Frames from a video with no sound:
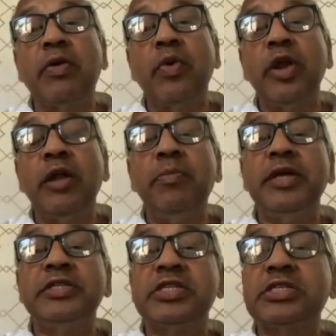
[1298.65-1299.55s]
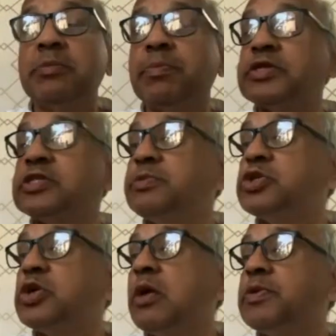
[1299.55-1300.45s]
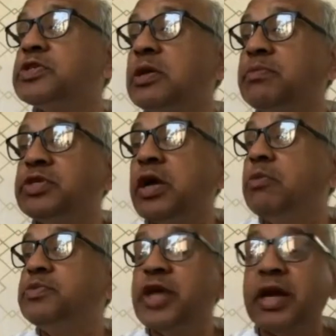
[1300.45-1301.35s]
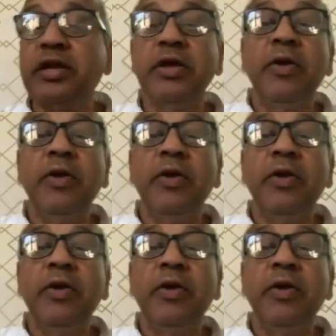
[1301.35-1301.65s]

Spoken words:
could it be just a perception of a subject object,